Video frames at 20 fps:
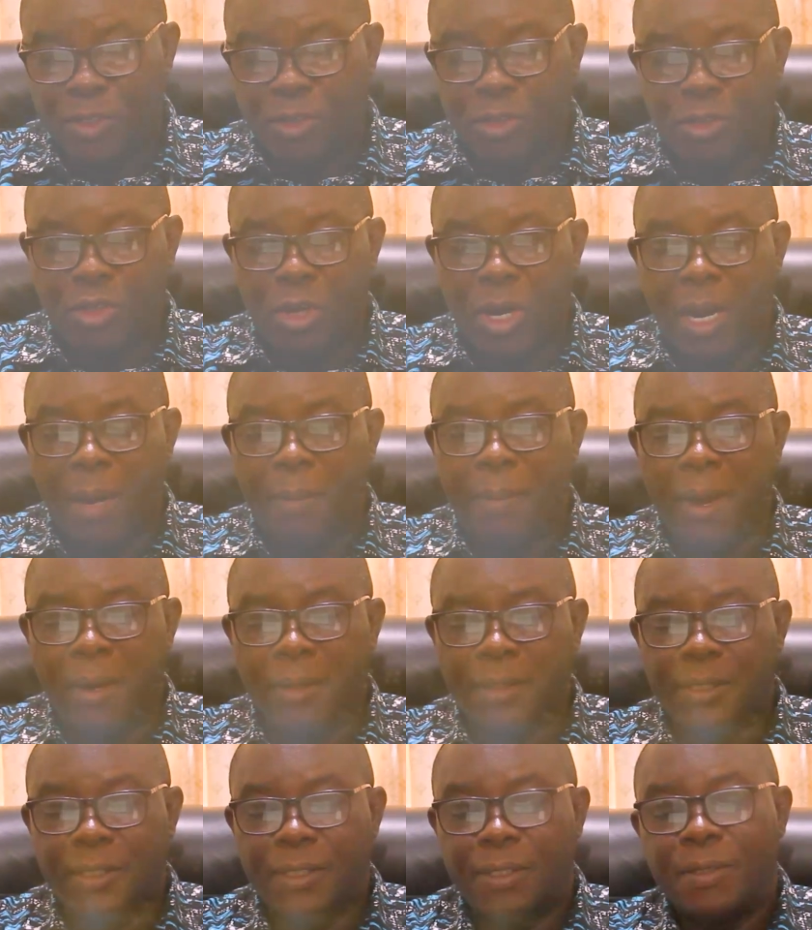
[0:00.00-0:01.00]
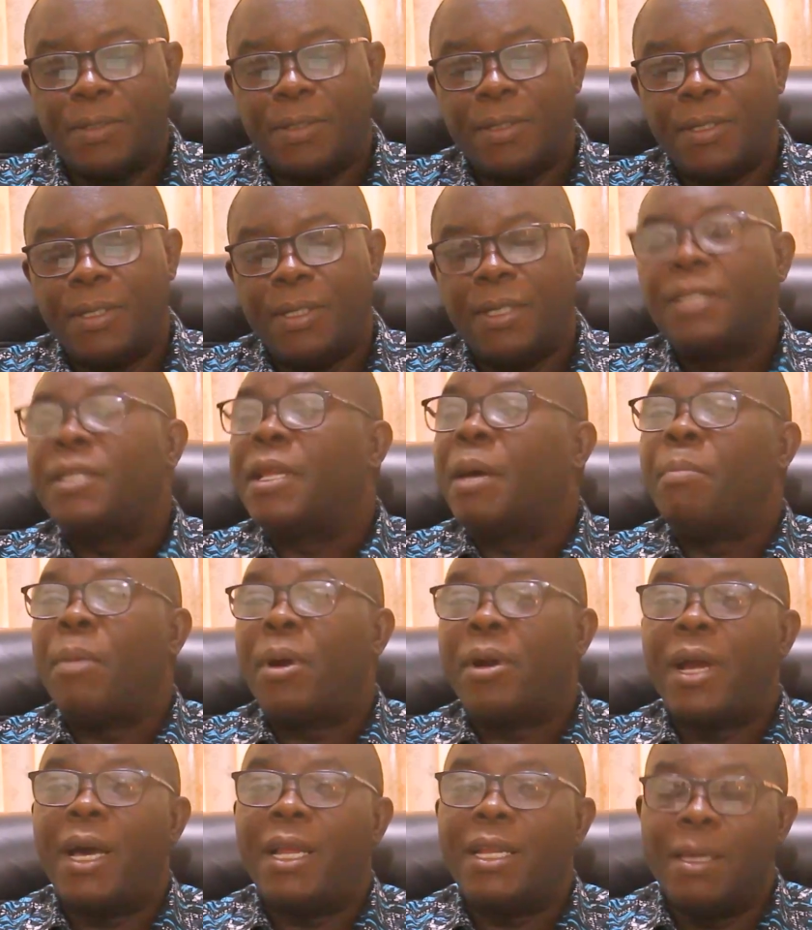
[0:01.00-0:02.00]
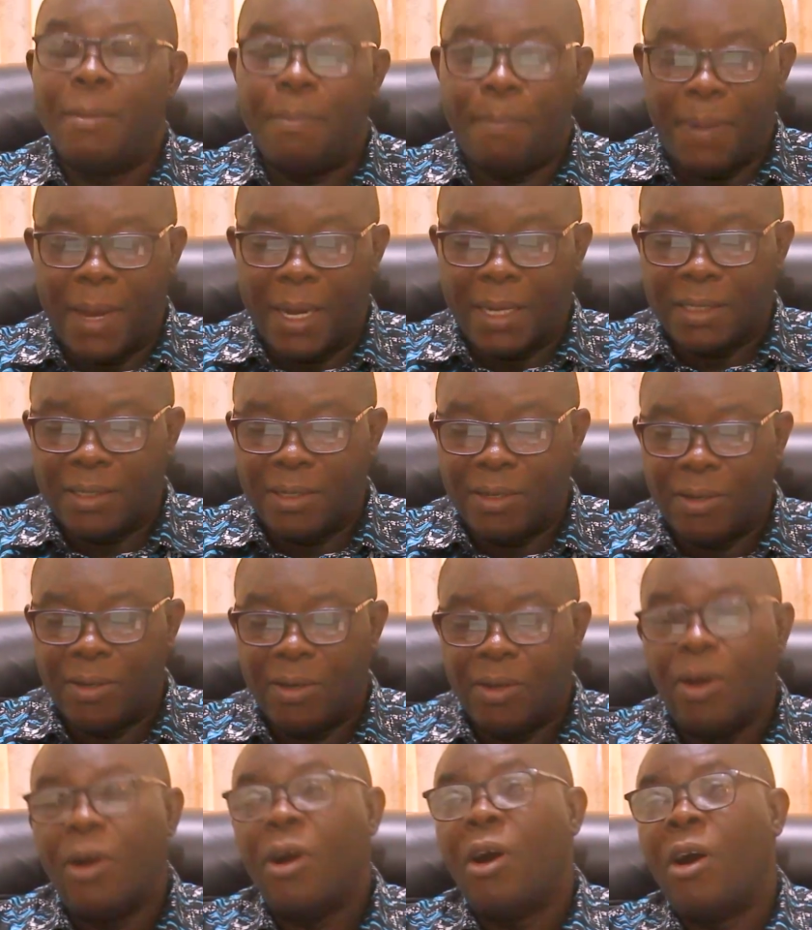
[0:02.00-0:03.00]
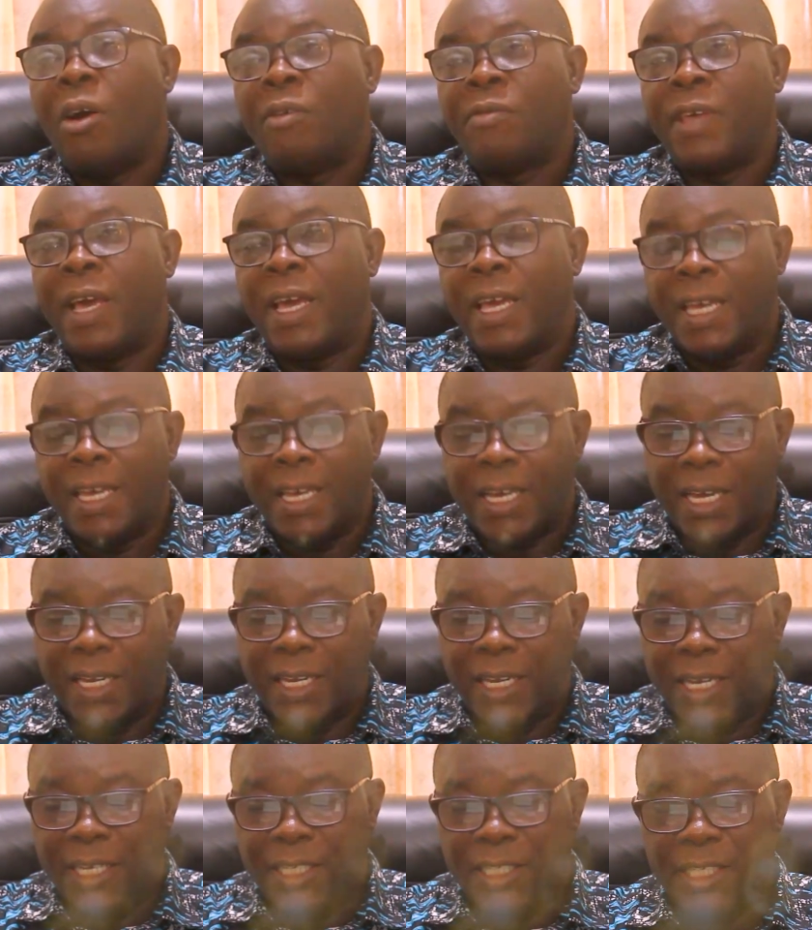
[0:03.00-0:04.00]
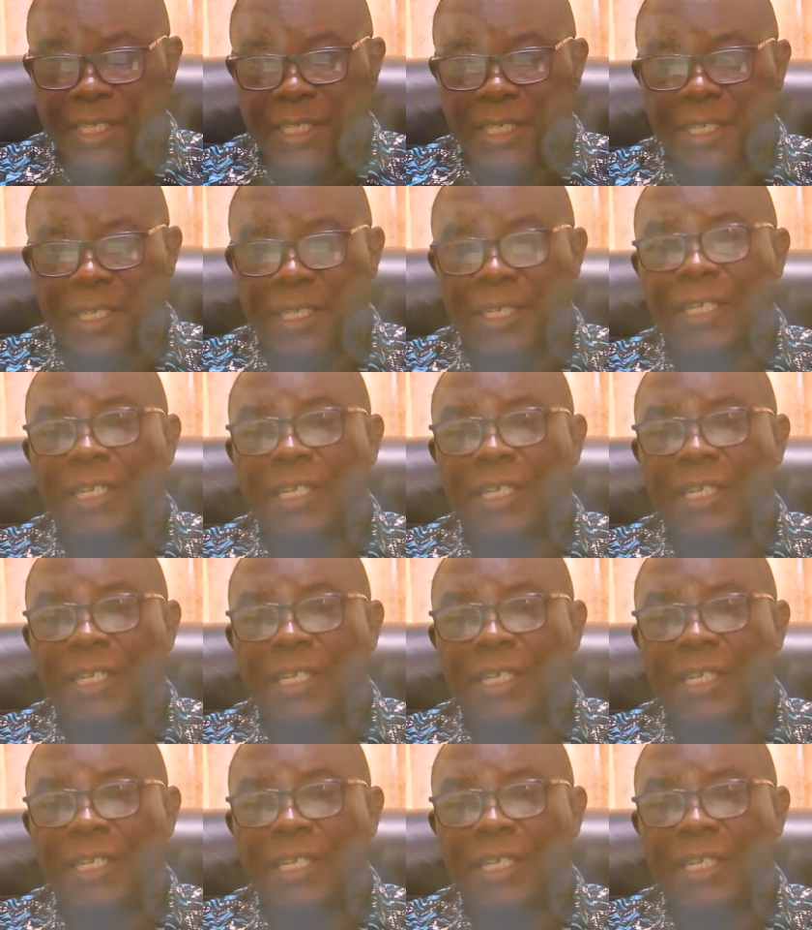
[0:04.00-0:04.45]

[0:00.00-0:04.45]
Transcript: to talk about the moral impact of the incarnation.